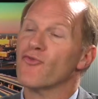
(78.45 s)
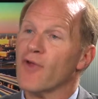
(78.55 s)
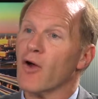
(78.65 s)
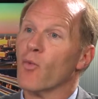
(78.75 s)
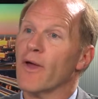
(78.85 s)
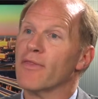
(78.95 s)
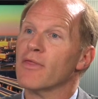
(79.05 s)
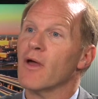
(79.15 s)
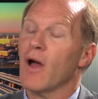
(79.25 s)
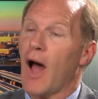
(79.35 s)
start
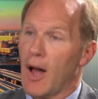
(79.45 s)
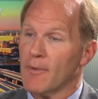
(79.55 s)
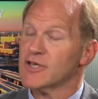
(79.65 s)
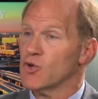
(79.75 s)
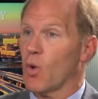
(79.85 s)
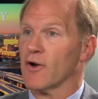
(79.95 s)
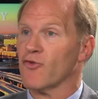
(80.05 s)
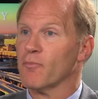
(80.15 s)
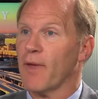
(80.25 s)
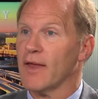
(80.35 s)
with how much you want
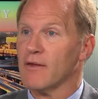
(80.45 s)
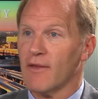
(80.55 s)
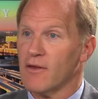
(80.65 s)
to spend, and